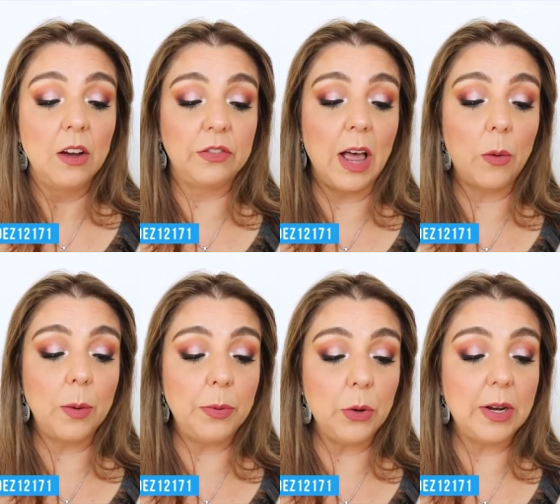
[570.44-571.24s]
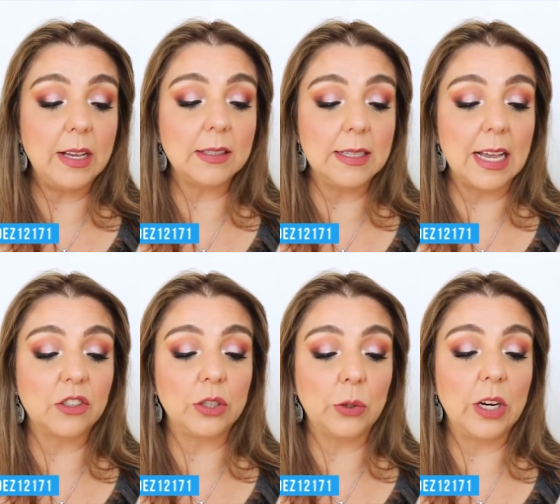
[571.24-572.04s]
Flower Beauty's
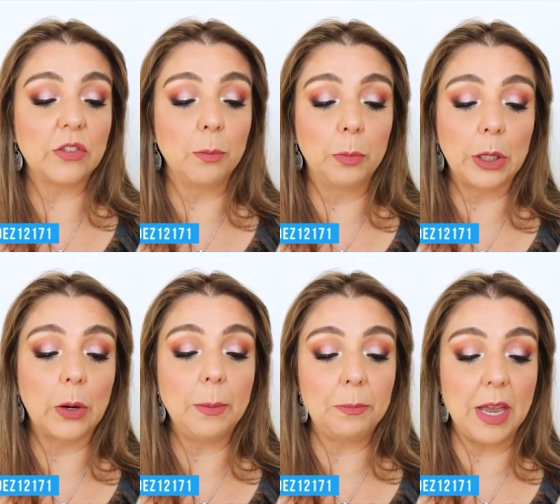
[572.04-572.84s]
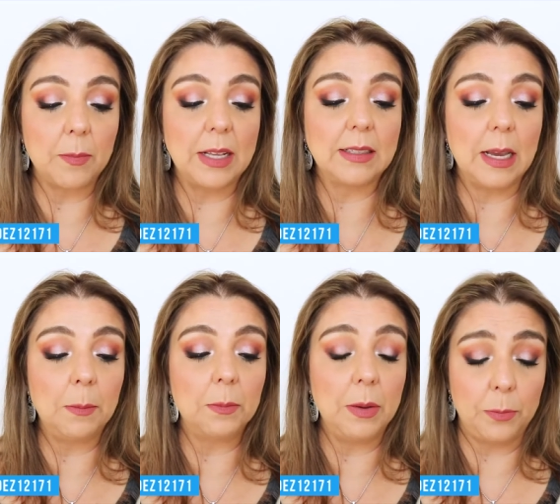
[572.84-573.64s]
next generation blurring pigments
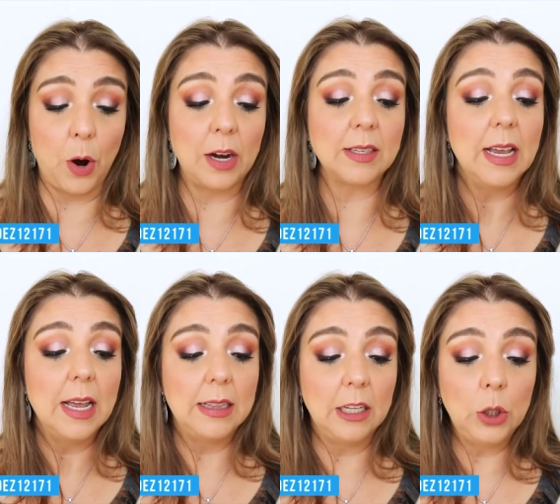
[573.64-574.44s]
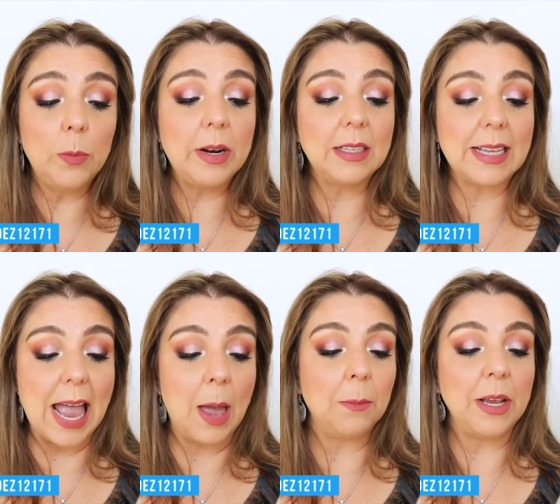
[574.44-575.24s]
impart the luminous
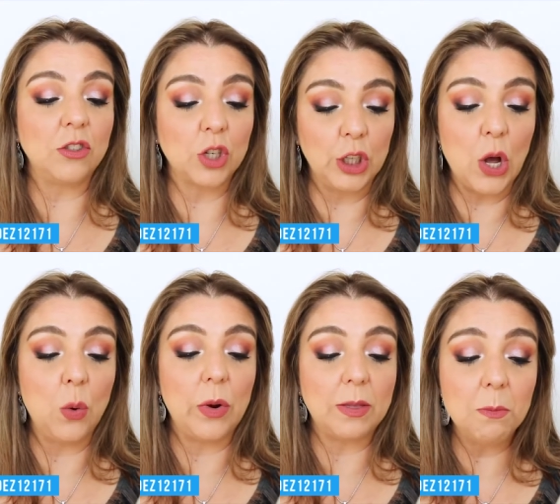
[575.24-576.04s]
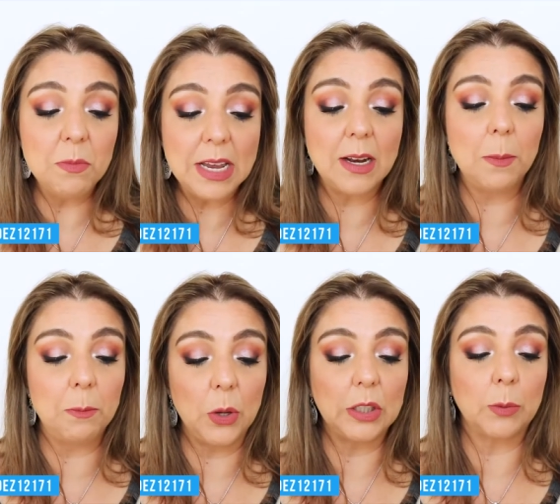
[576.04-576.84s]
ambient glow with
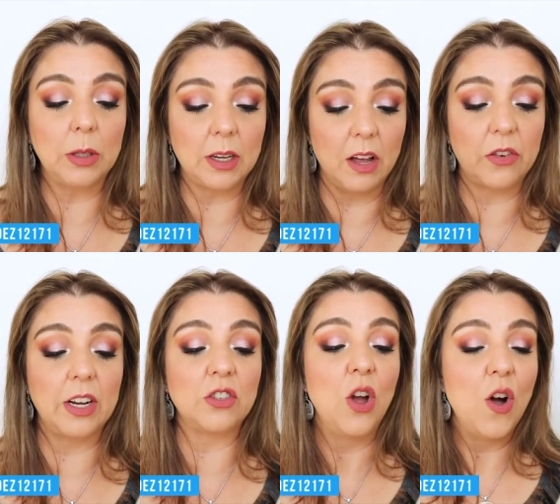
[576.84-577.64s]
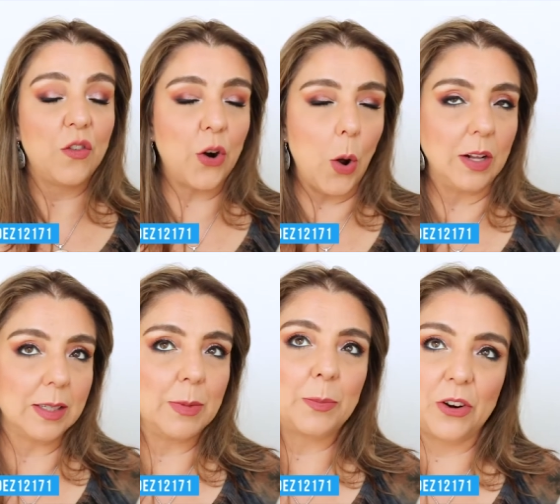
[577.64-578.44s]
medium buildable coverage for
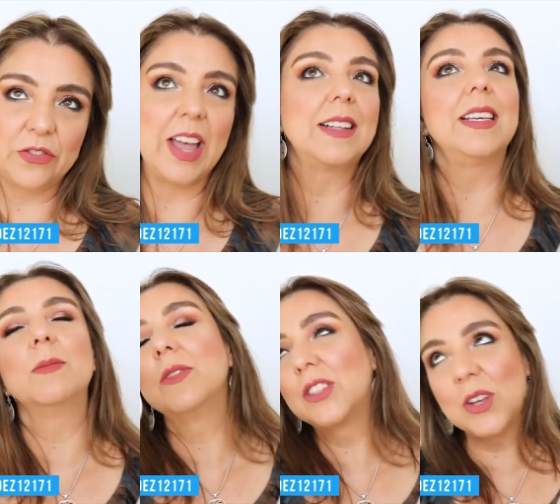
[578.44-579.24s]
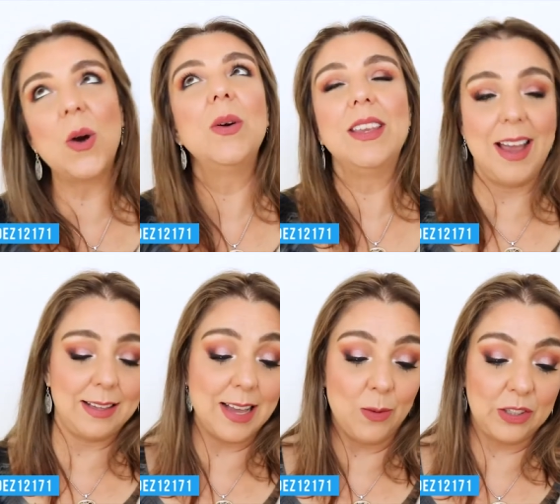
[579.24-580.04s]
ultimate perfecting. So
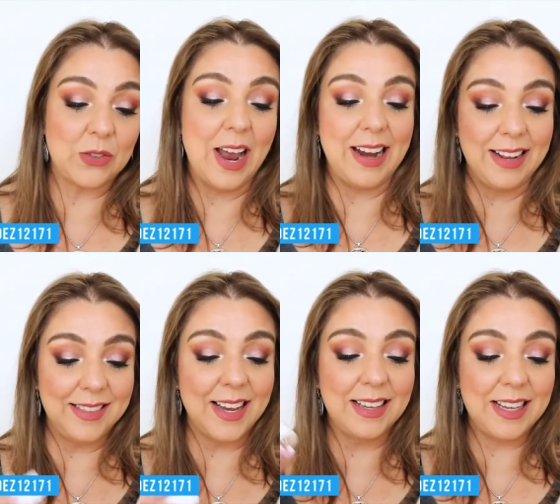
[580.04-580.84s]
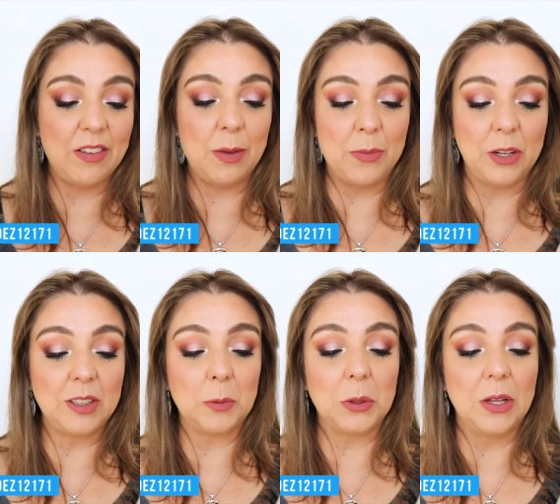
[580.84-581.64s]
yes, I was right. It does have a
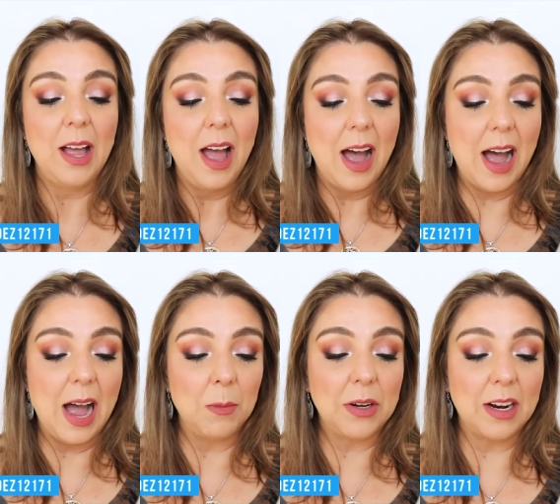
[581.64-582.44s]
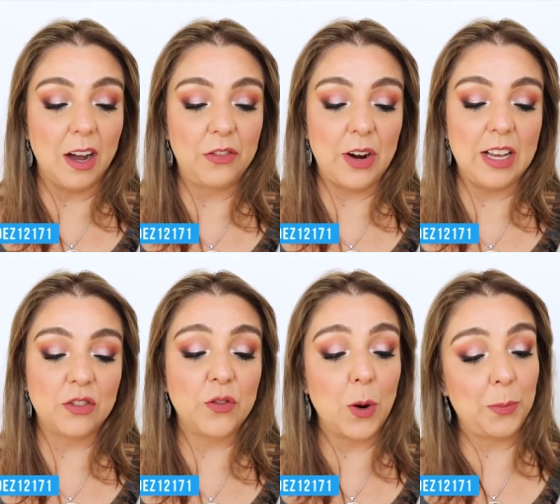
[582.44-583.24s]
buildable um,
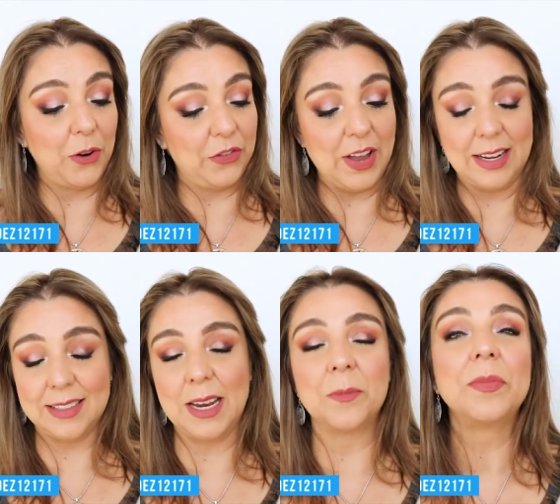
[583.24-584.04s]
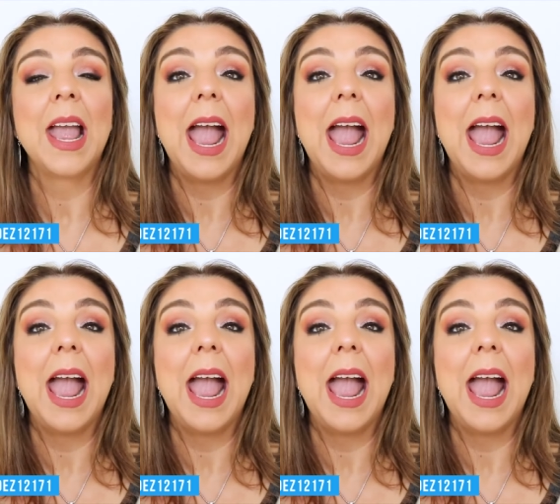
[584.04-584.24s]
coverage for perfecting.